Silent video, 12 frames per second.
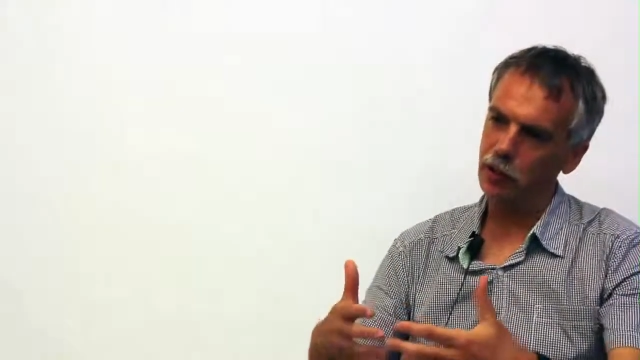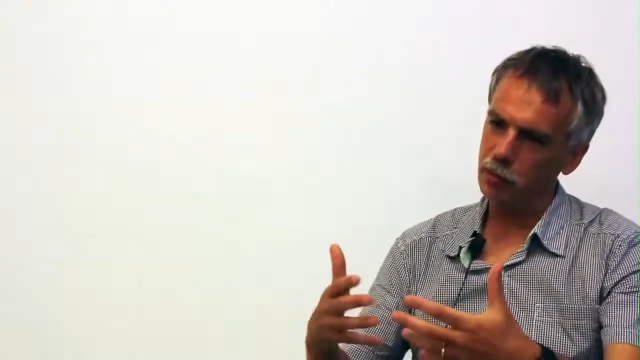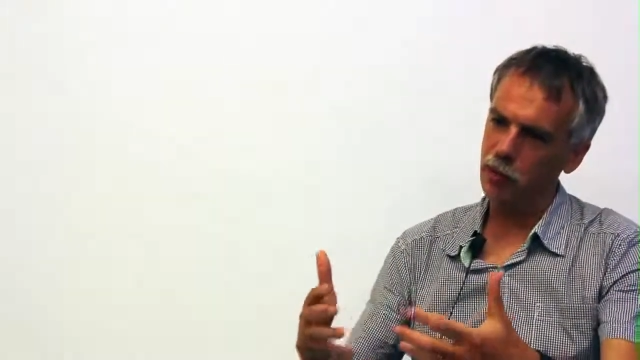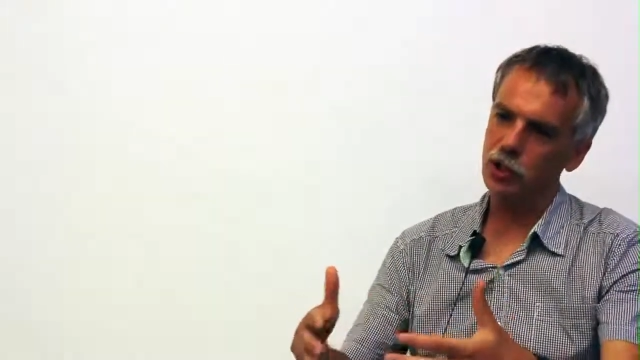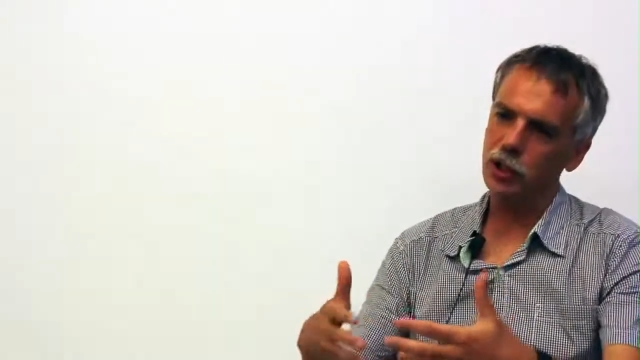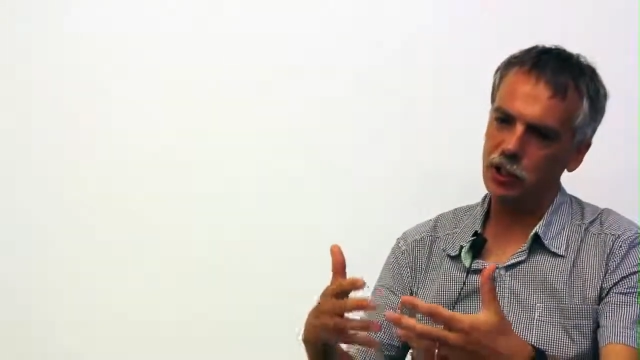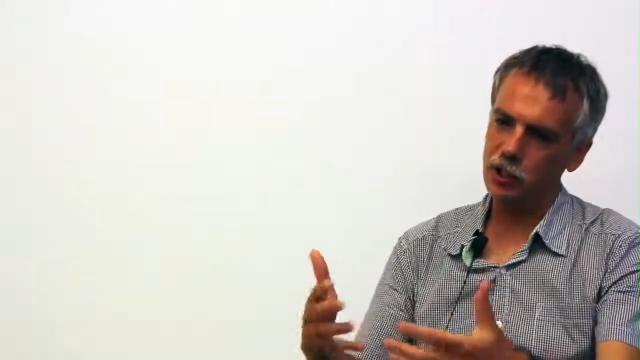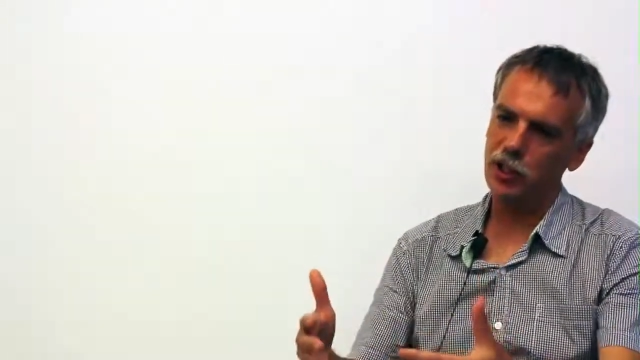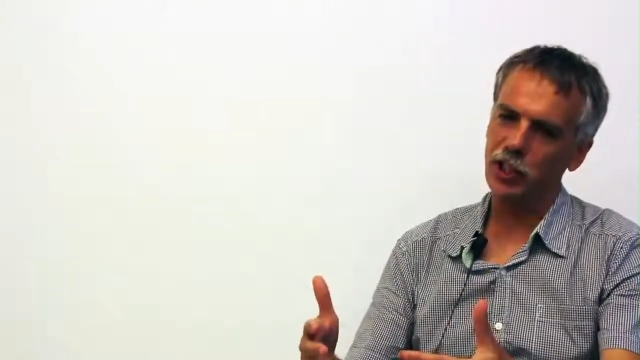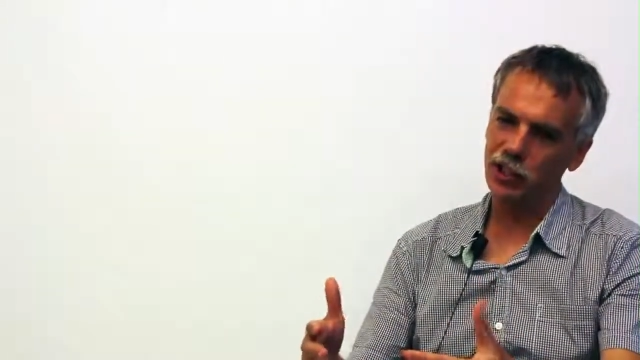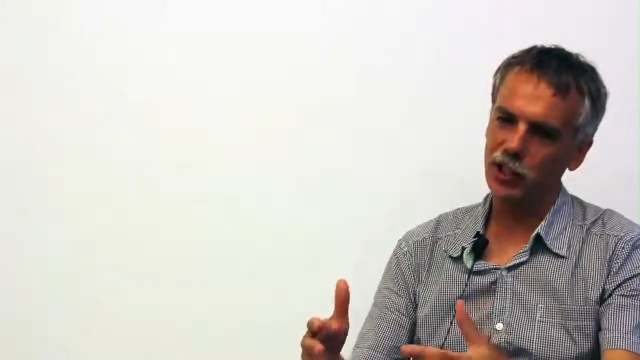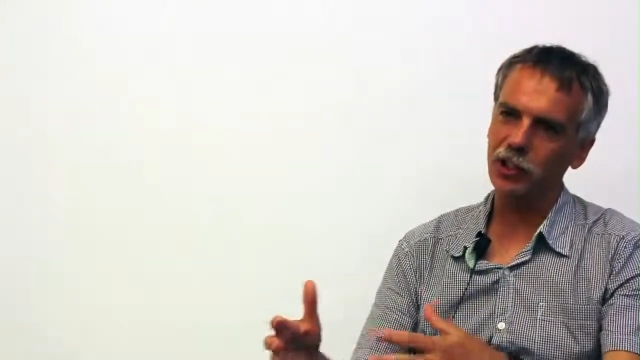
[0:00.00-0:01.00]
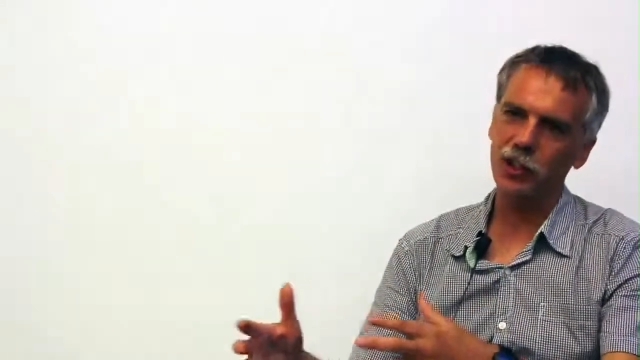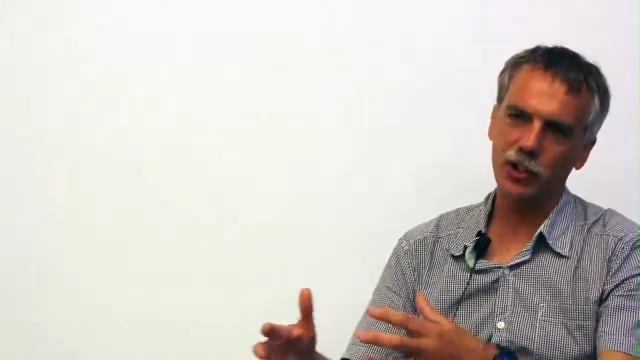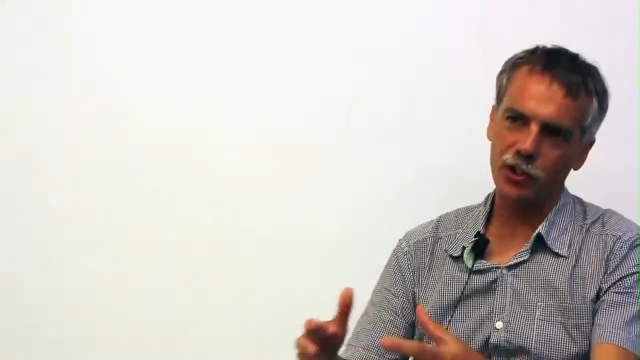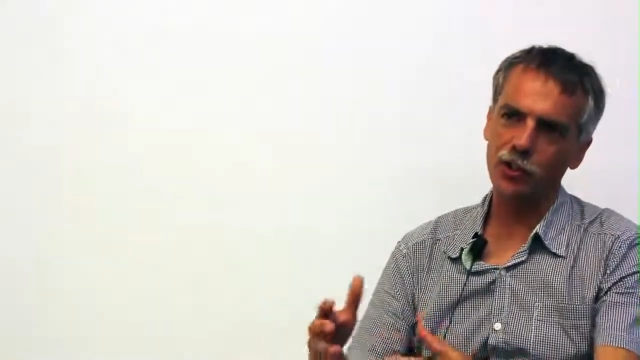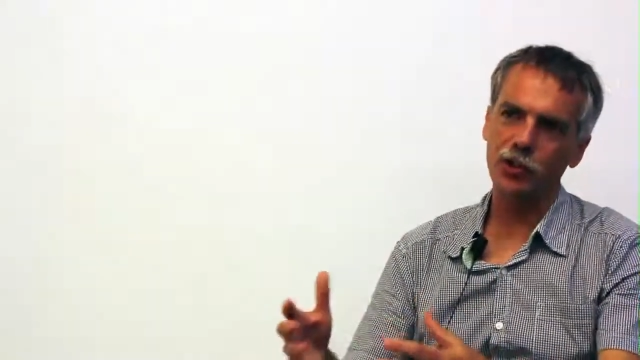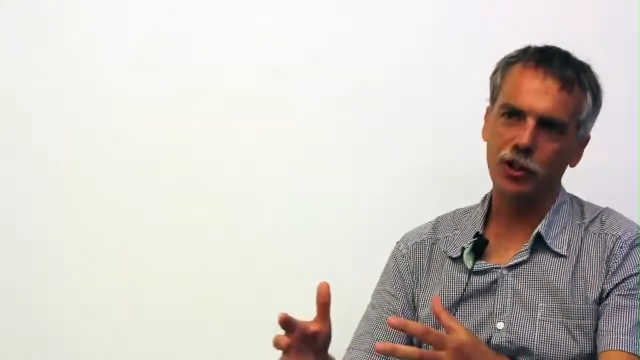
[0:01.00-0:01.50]
emerging consensus on
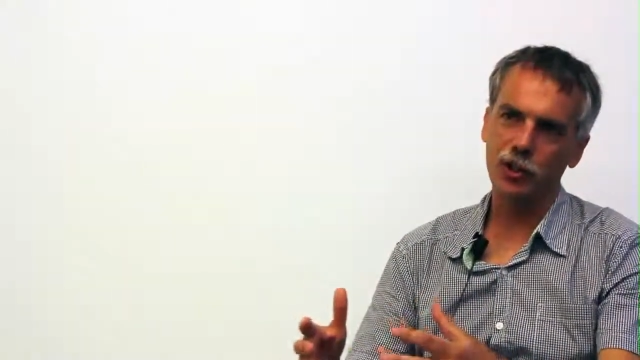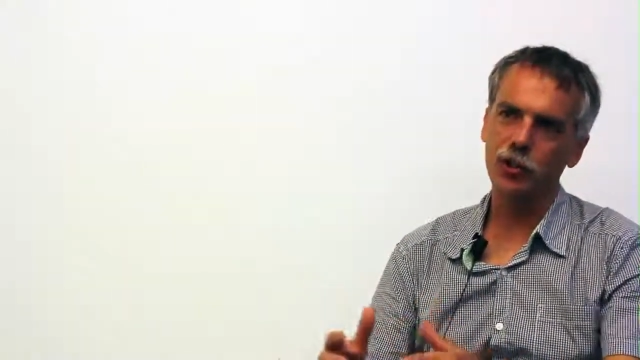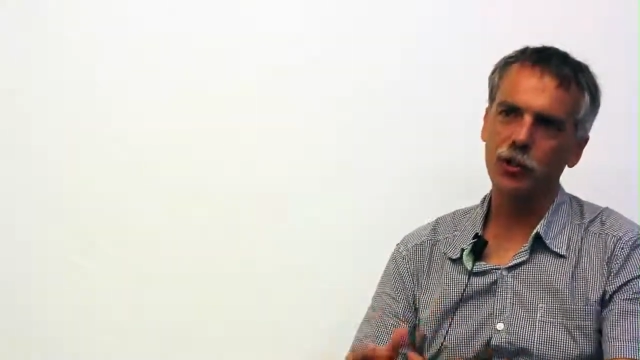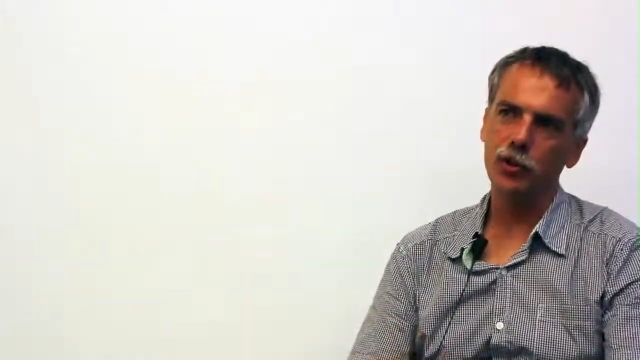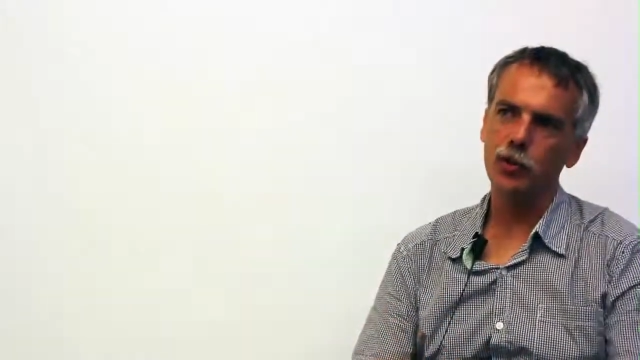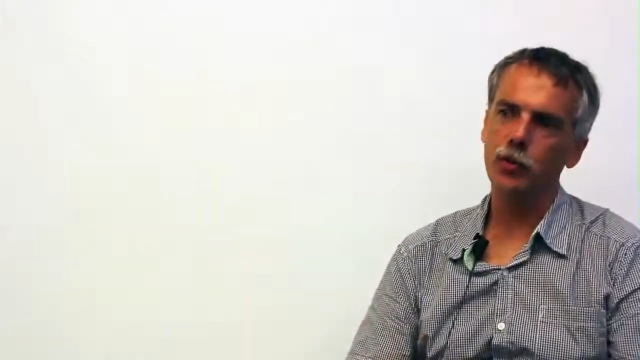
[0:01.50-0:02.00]
certain issues